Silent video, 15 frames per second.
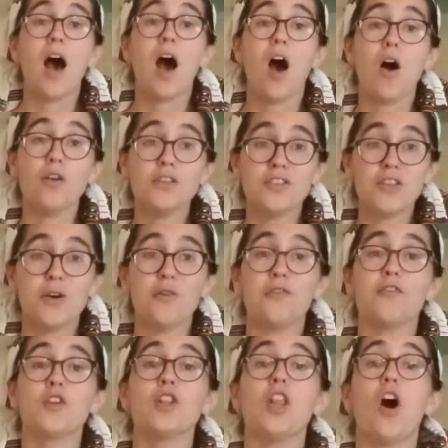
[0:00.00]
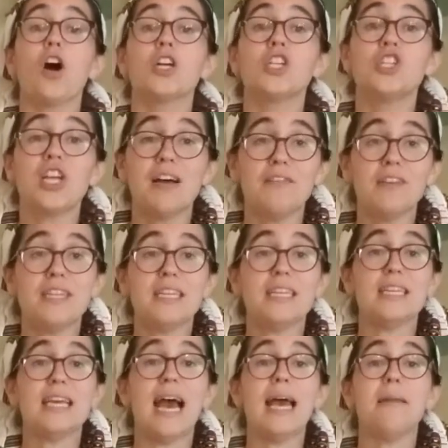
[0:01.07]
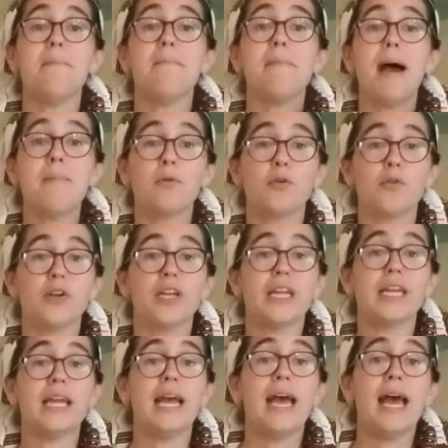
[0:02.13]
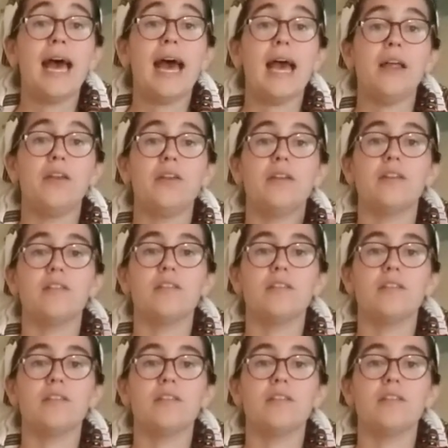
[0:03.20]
Also for longevity and memory and